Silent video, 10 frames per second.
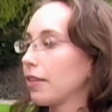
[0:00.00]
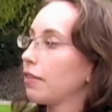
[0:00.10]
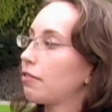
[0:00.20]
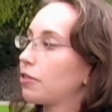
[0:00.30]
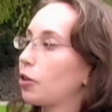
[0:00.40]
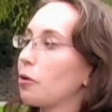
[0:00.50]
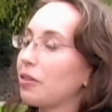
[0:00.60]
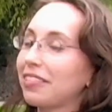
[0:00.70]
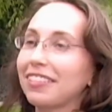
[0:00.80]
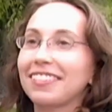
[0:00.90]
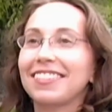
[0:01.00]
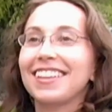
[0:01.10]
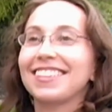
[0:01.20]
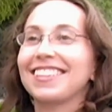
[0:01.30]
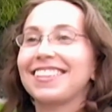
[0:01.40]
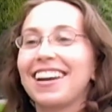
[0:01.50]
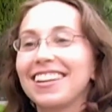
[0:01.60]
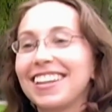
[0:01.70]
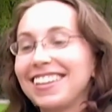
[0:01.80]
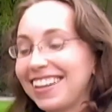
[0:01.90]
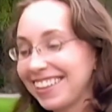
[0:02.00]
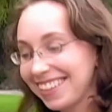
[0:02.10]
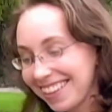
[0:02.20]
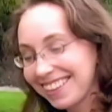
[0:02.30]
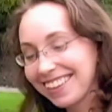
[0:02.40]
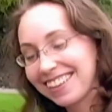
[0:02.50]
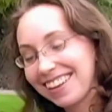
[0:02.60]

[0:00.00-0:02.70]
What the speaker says: the strokes. See this? I need